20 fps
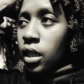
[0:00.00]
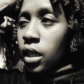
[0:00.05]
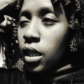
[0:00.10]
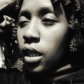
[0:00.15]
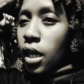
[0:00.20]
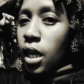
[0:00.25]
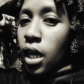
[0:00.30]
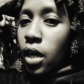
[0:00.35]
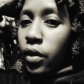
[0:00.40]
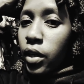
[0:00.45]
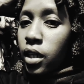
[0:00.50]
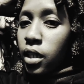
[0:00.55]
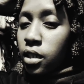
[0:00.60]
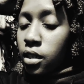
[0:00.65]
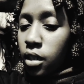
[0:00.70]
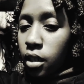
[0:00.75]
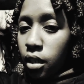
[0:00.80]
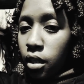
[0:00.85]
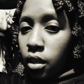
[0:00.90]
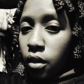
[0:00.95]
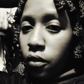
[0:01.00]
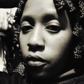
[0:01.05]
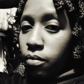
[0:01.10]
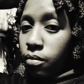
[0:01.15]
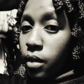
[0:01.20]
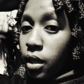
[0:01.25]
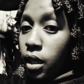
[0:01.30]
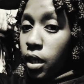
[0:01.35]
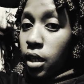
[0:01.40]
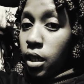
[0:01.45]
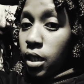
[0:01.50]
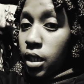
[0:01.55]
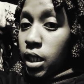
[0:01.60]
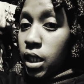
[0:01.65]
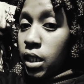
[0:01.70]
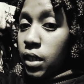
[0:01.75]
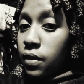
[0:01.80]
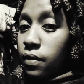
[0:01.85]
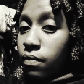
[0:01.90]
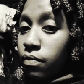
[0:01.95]
yeah, I want to take care of my
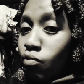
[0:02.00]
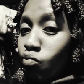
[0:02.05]
hair.